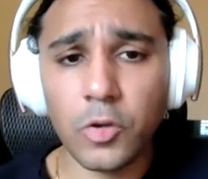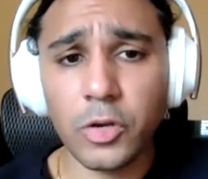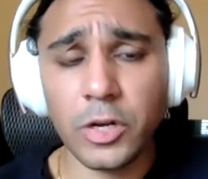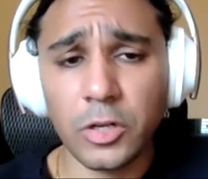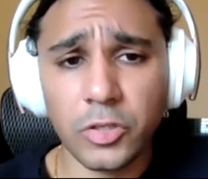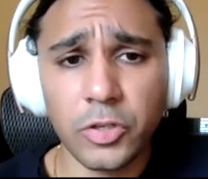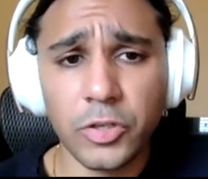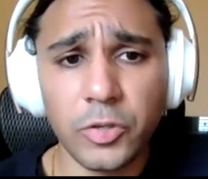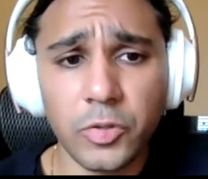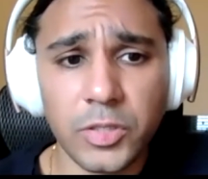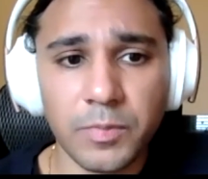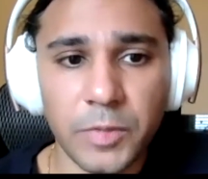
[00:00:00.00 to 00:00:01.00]
you can also
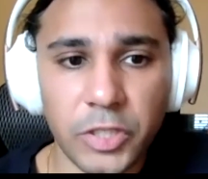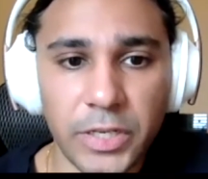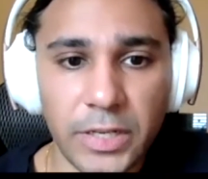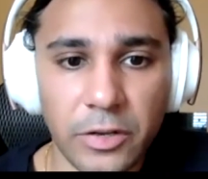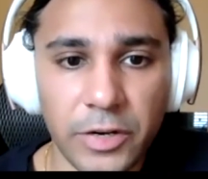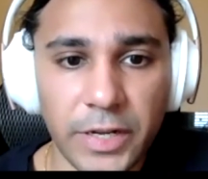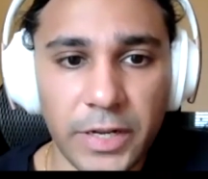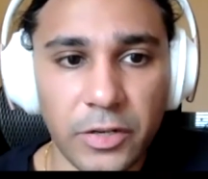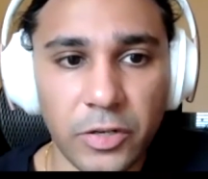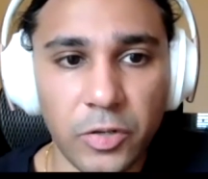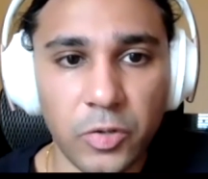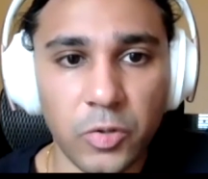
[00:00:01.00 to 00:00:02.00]
use machine
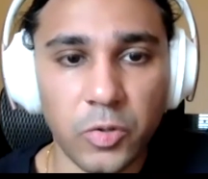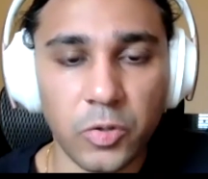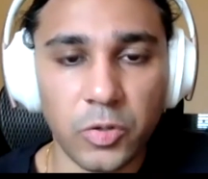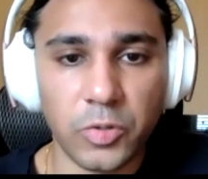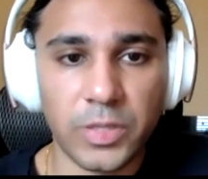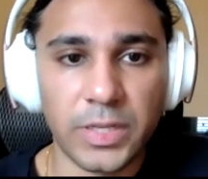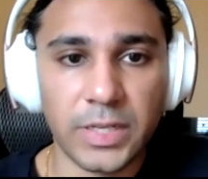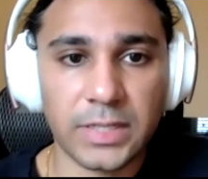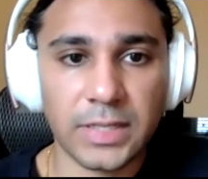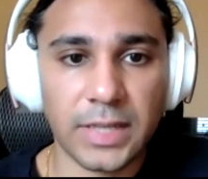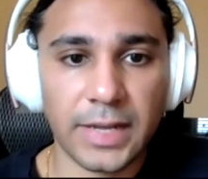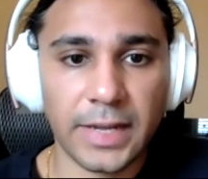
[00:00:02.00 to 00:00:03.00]
learning to do
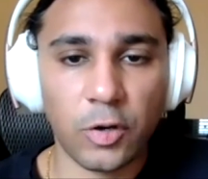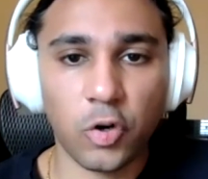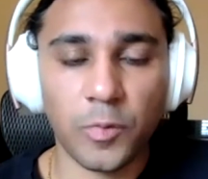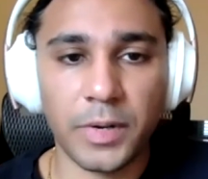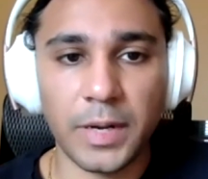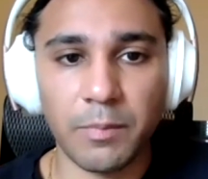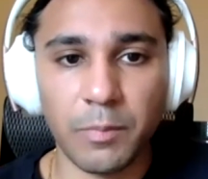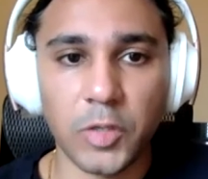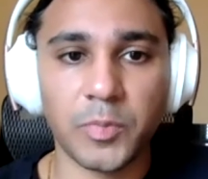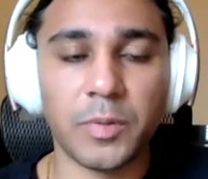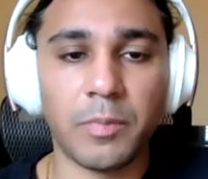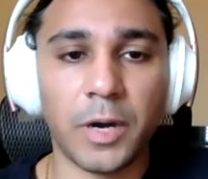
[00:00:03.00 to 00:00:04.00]
things like incorporate
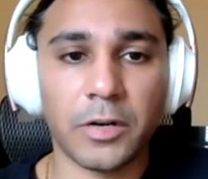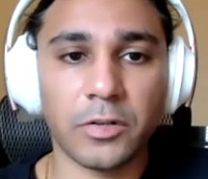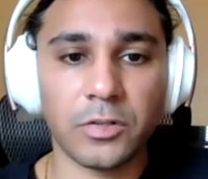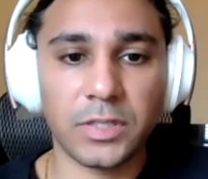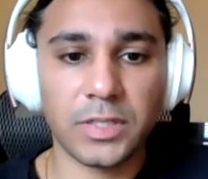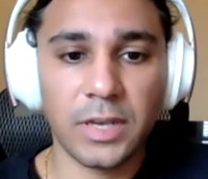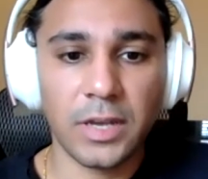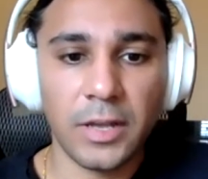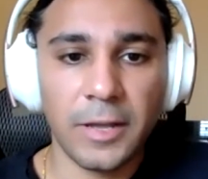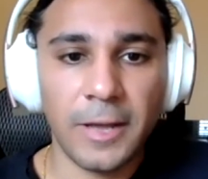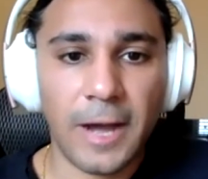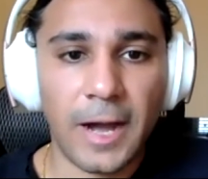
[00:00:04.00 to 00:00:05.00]
multiple models.
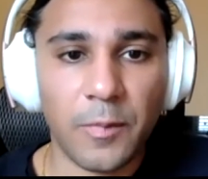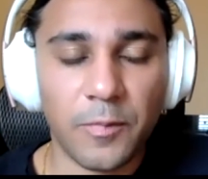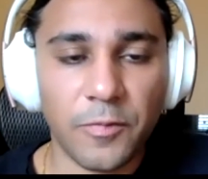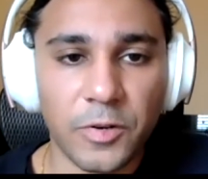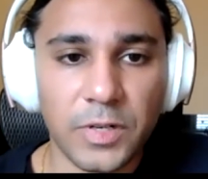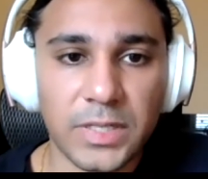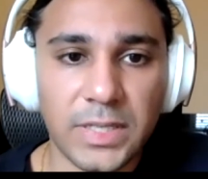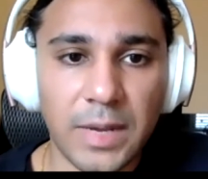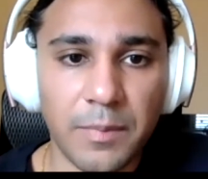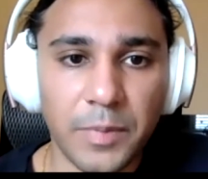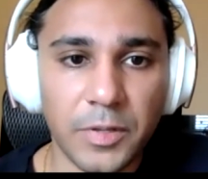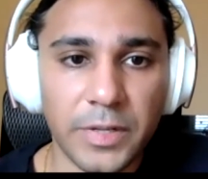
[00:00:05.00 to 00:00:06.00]
For
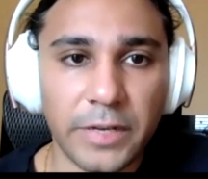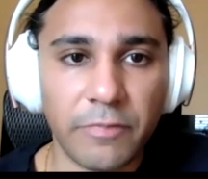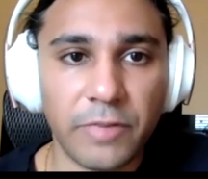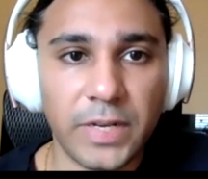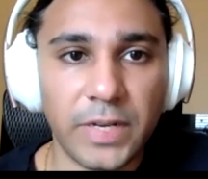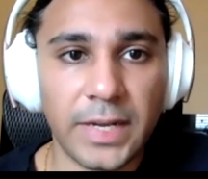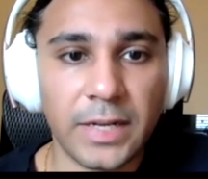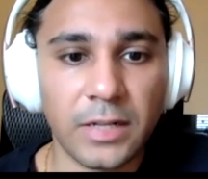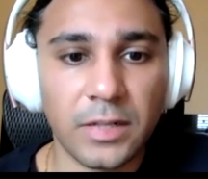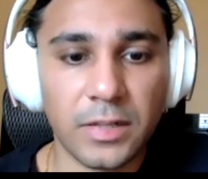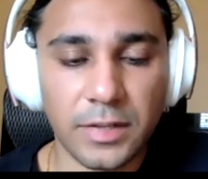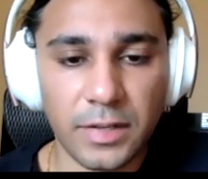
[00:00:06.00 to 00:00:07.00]
example, in
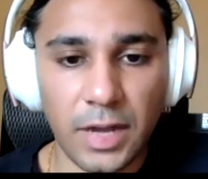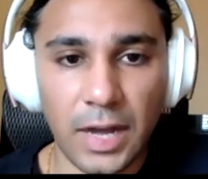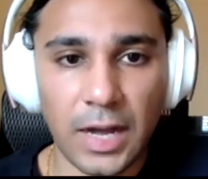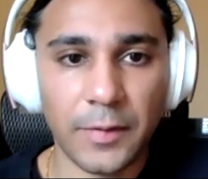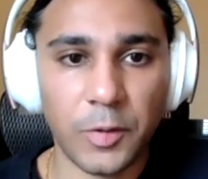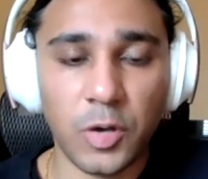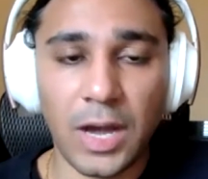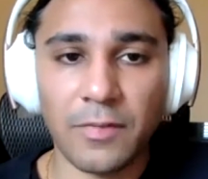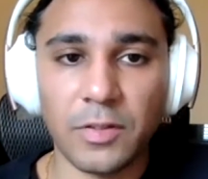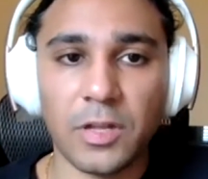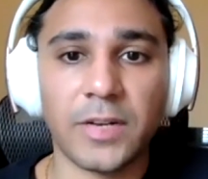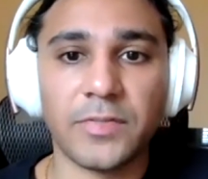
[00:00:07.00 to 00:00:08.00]
retail, you
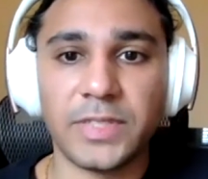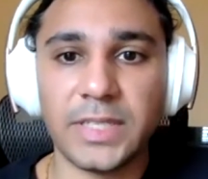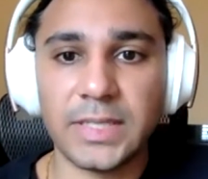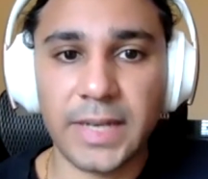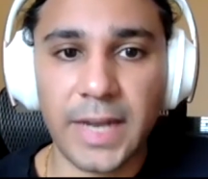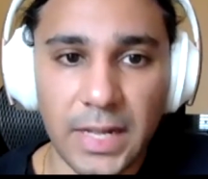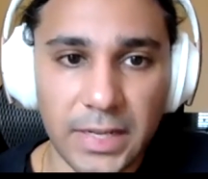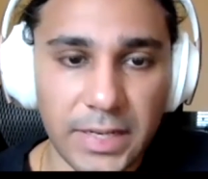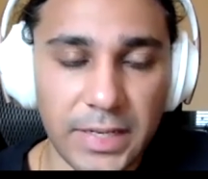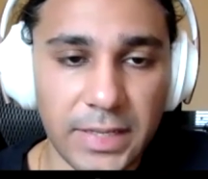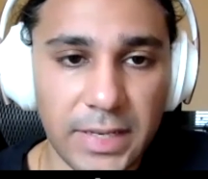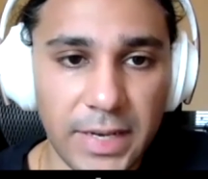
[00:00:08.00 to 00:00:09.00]
have a lot of
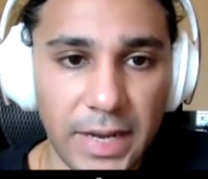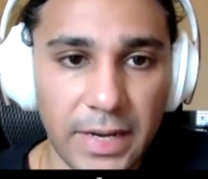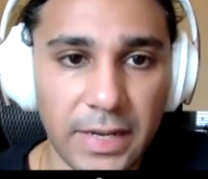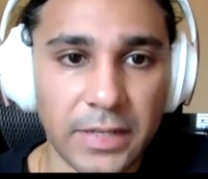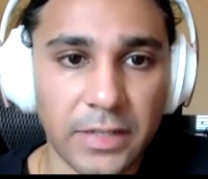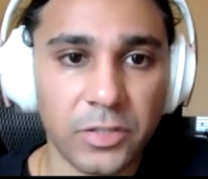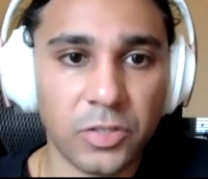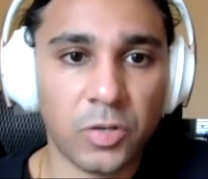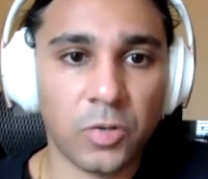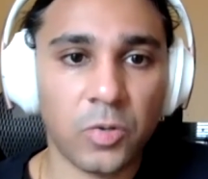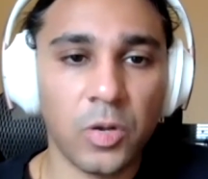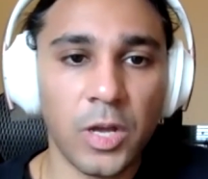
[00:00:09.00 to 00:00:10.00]
seasonality in the data.
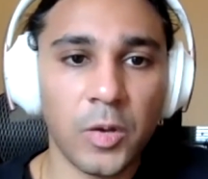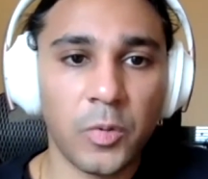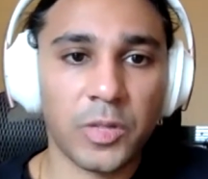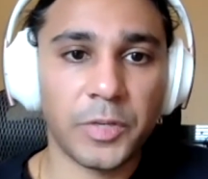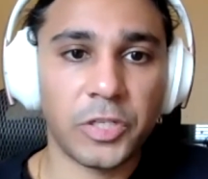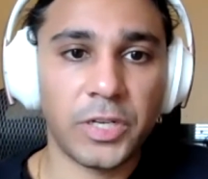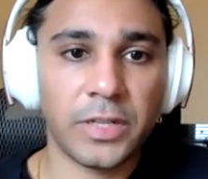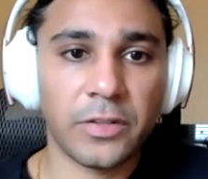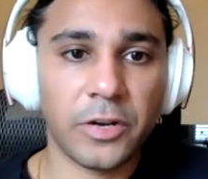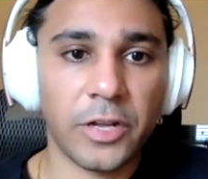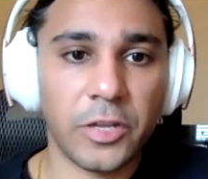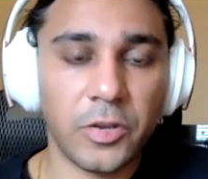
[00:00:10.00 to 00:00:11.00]
So with machine
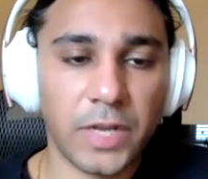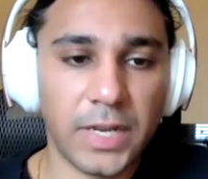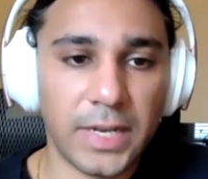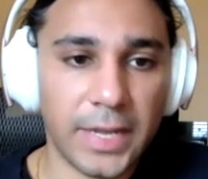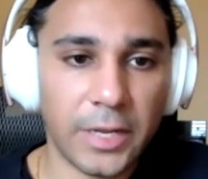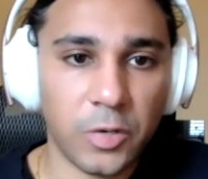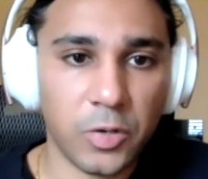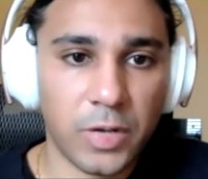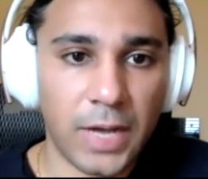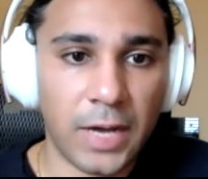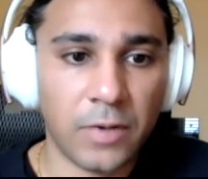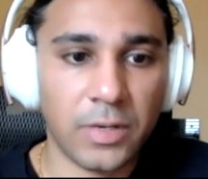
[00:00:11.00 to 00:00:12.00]
learning, you can take into
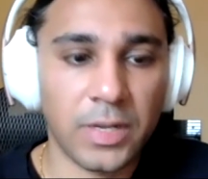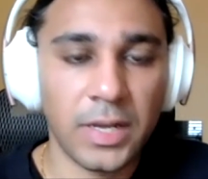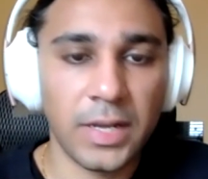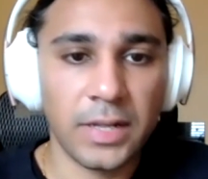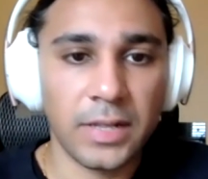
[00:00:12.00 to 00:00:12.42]
account